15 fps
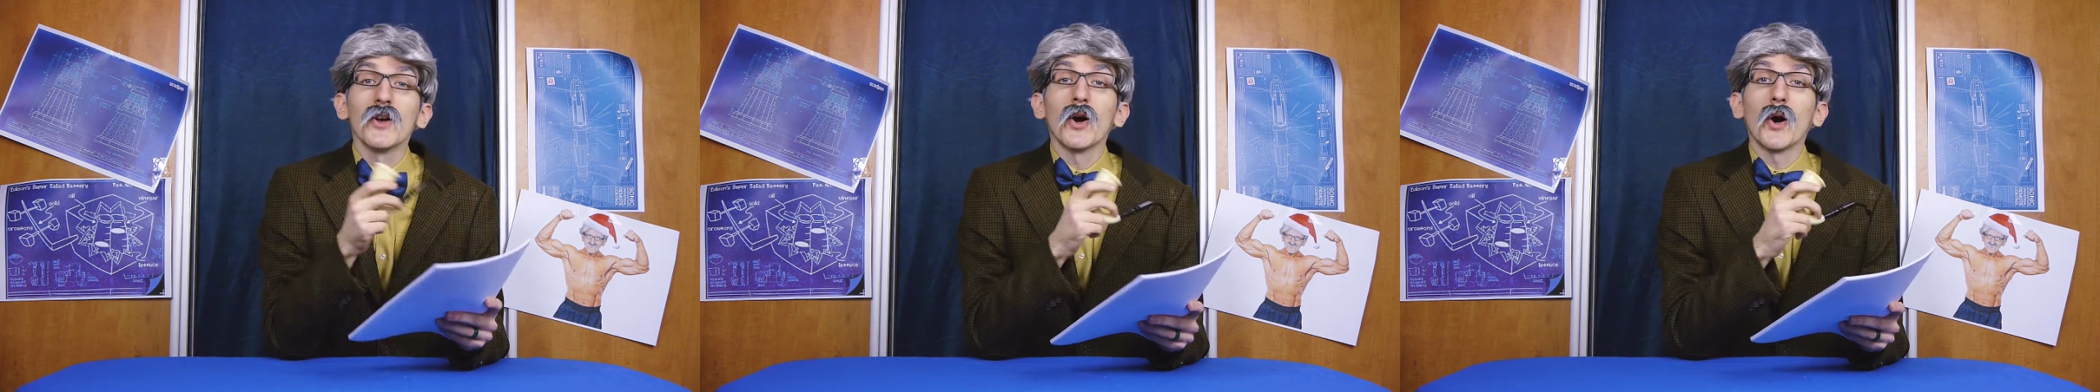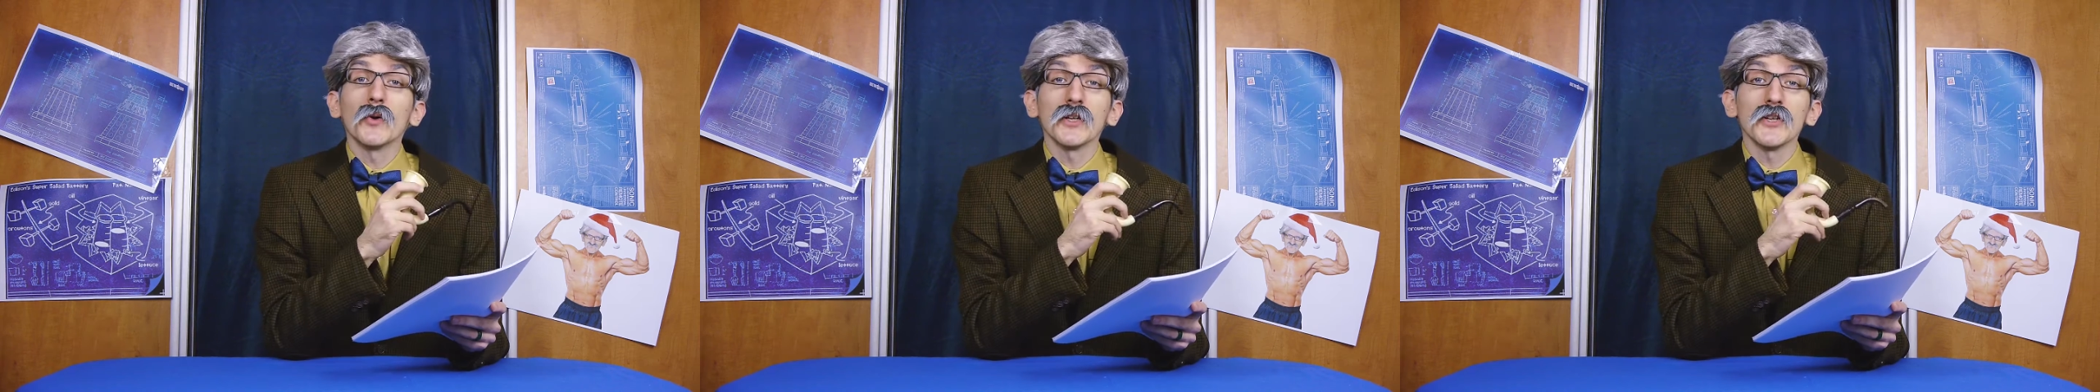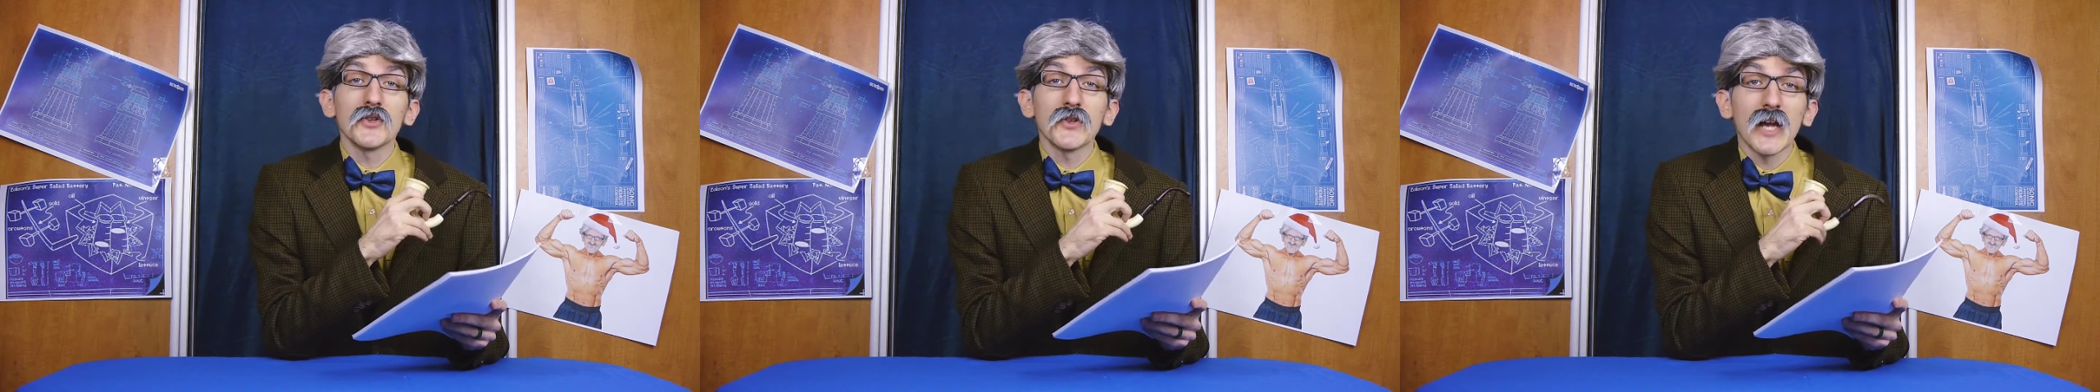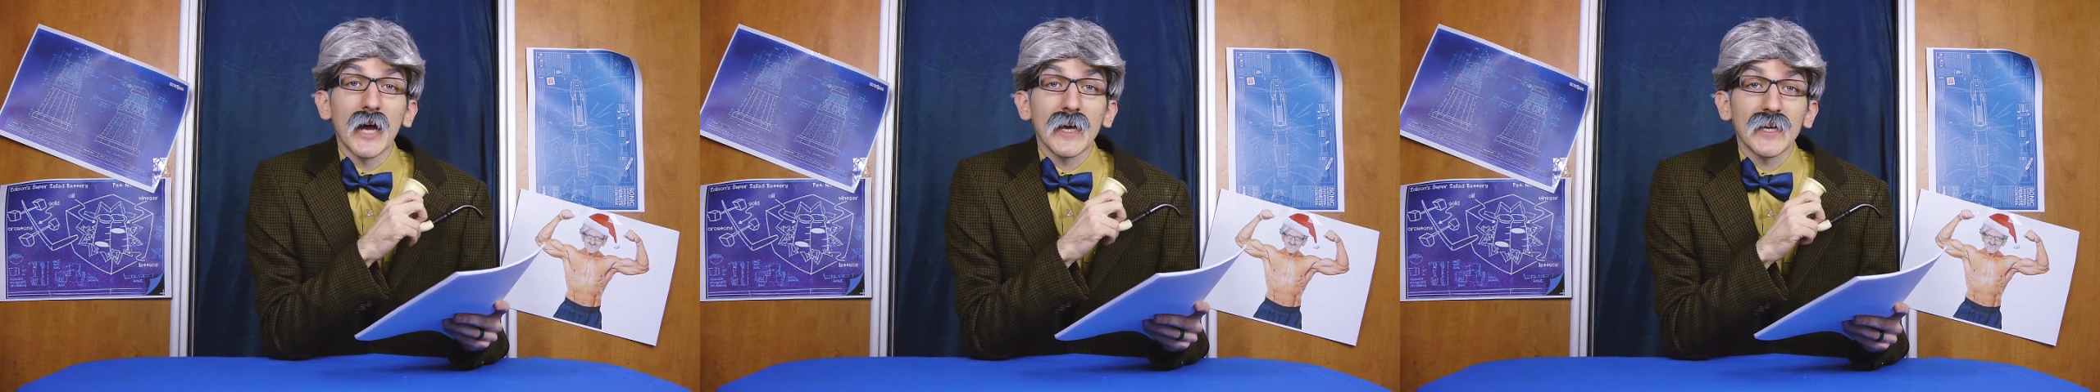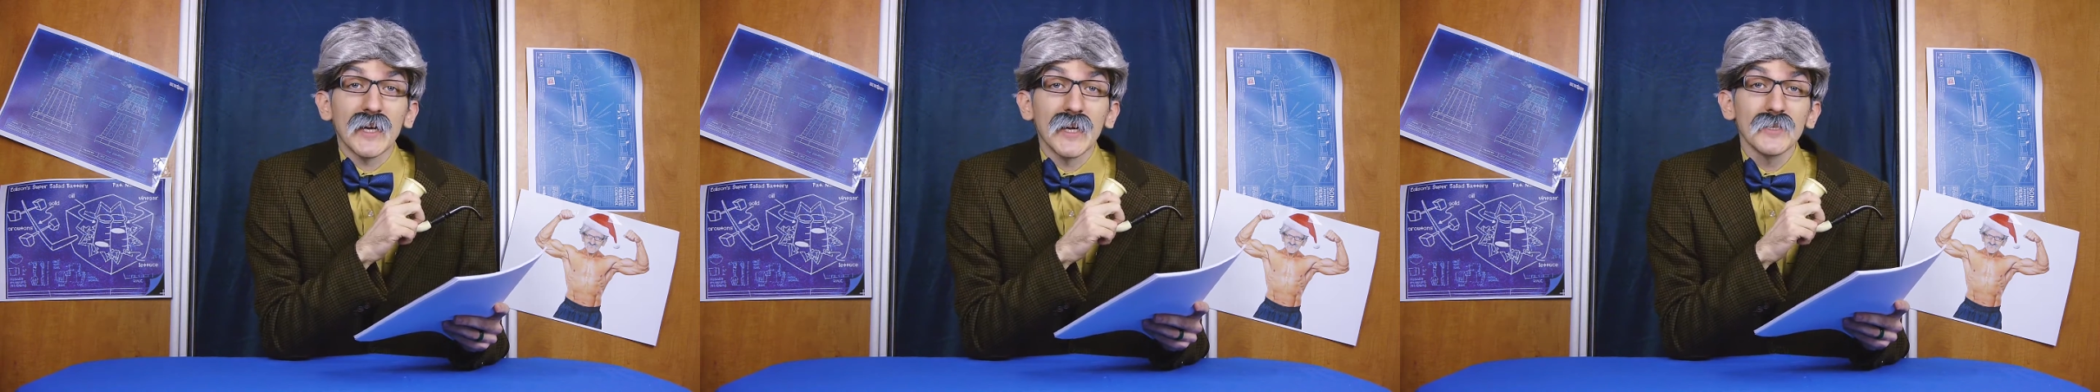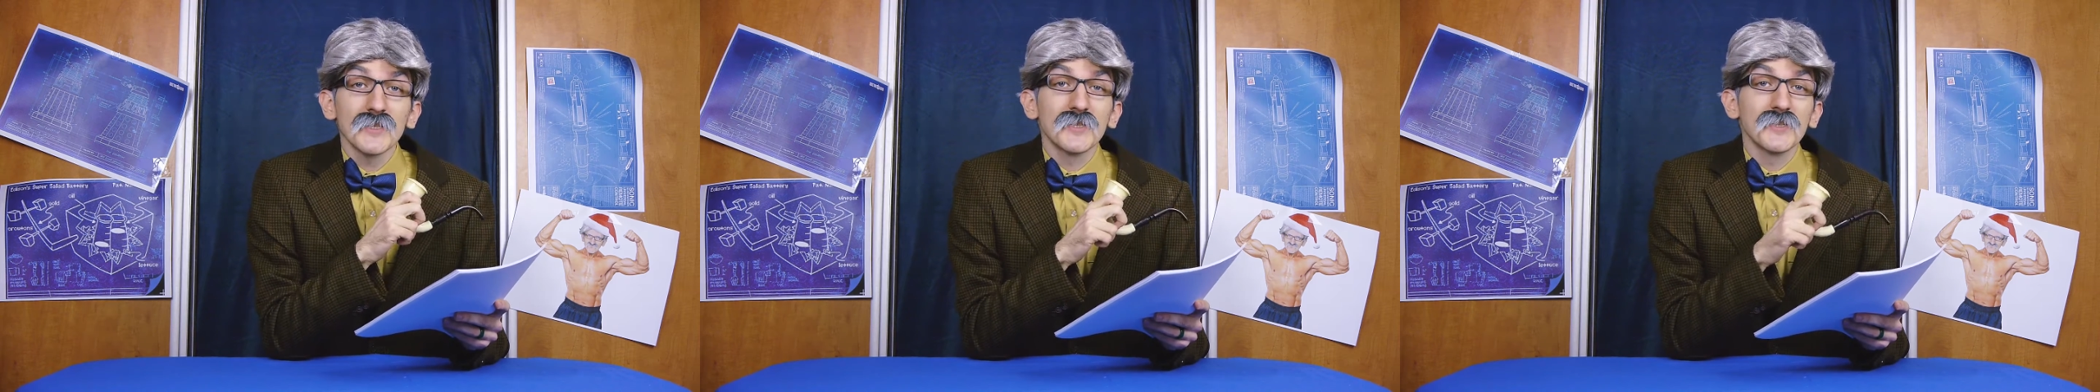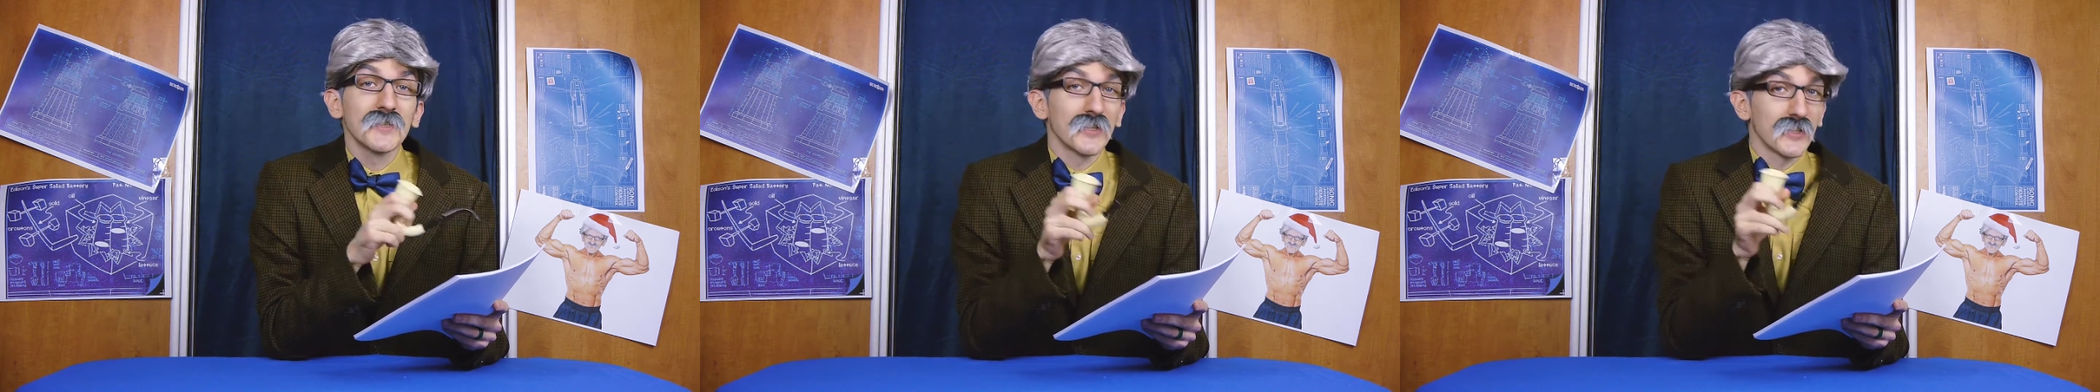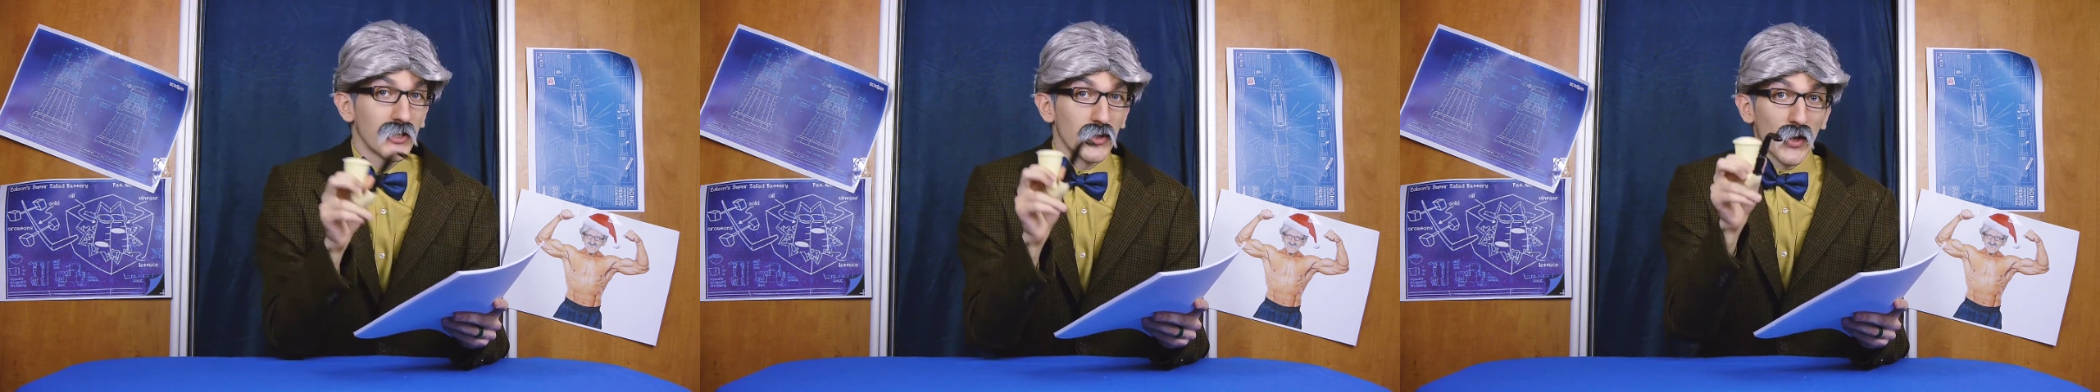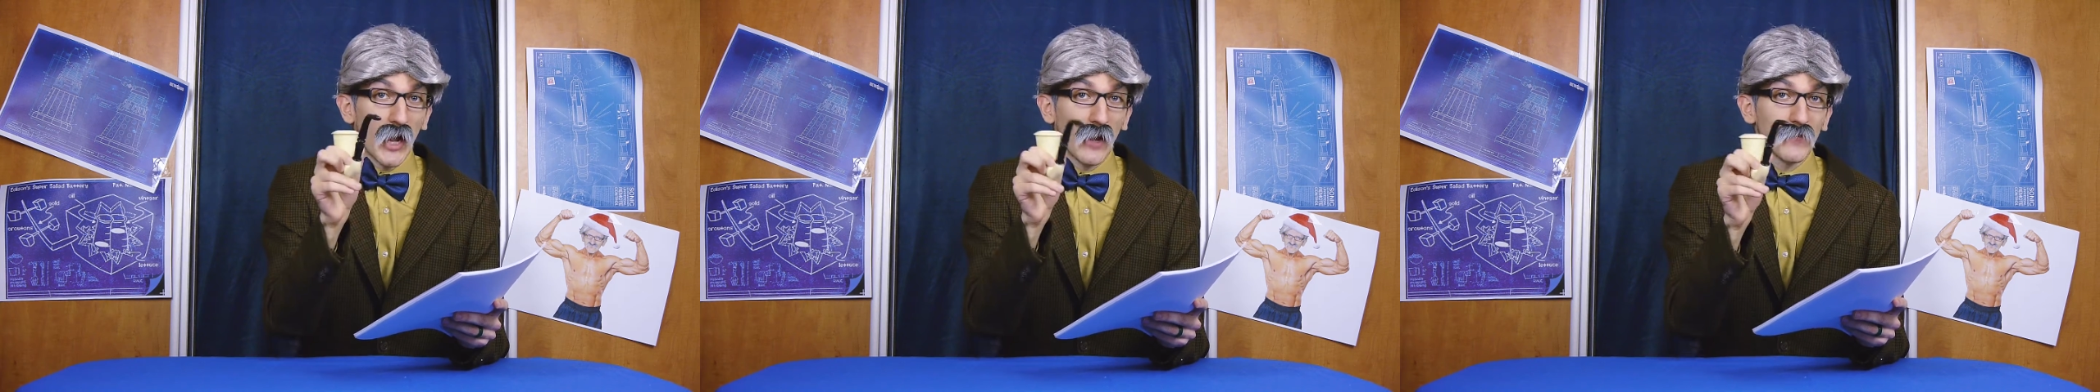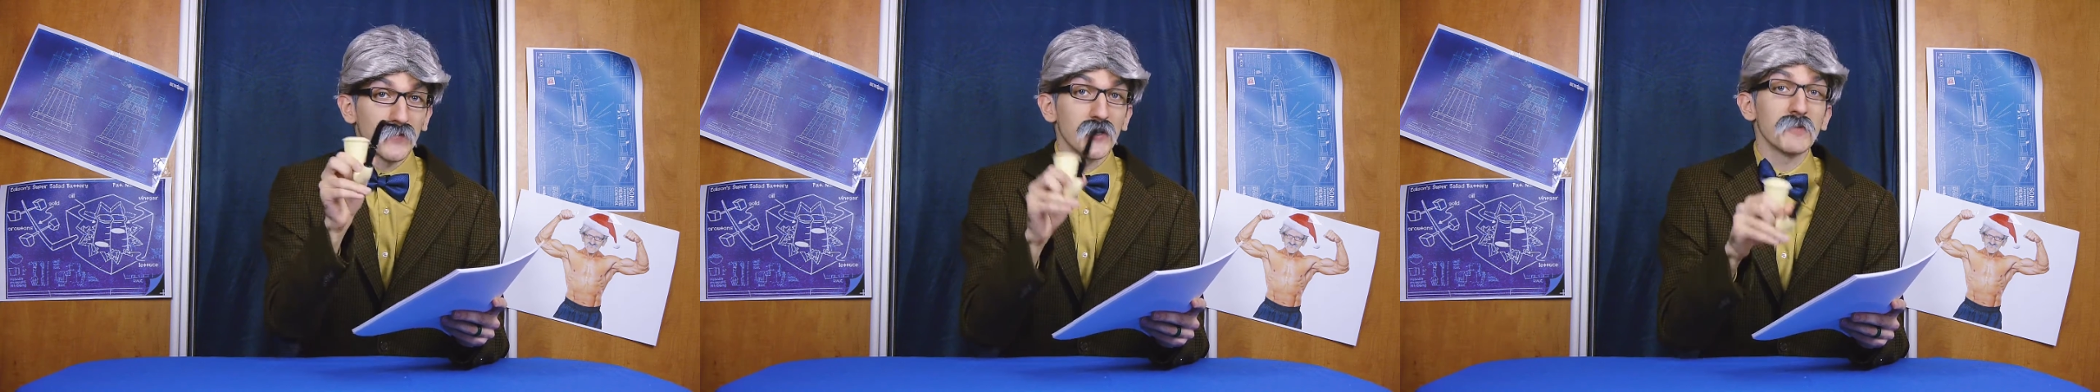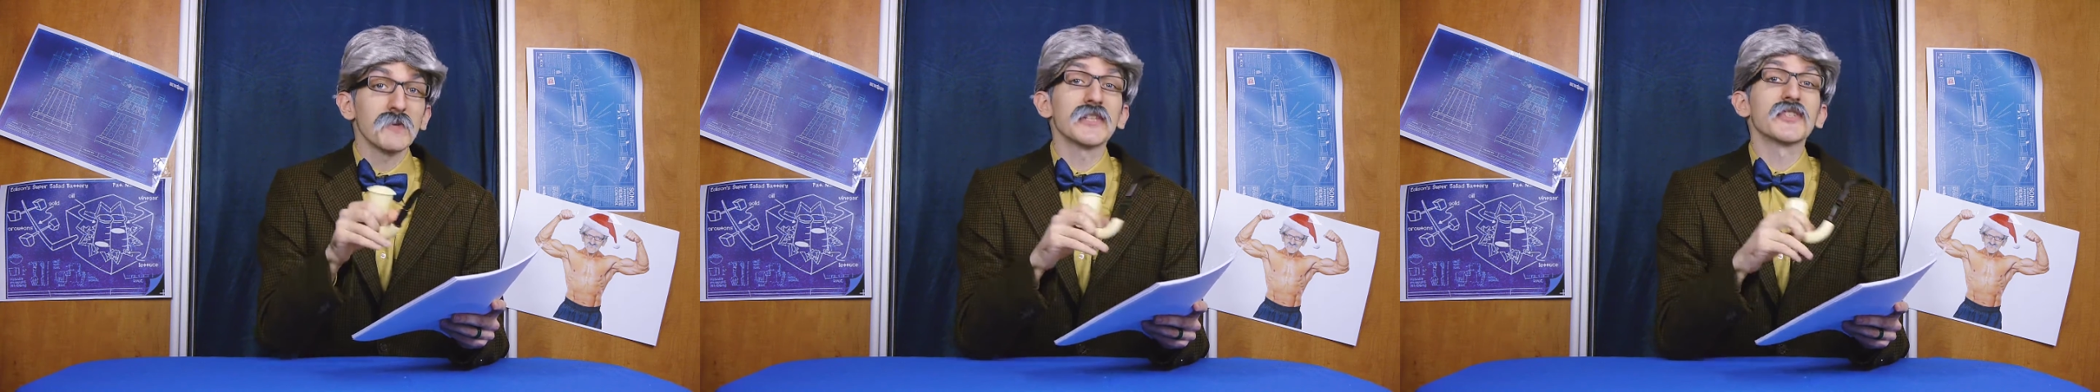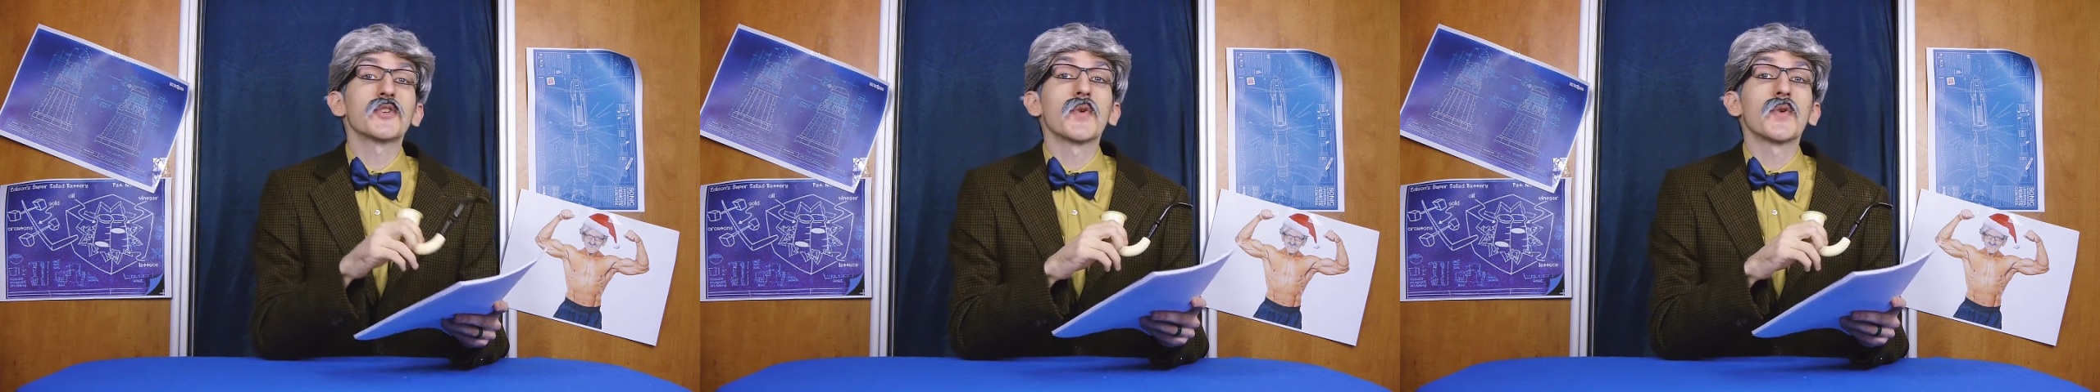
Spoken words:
Or did you like it? You have to admit,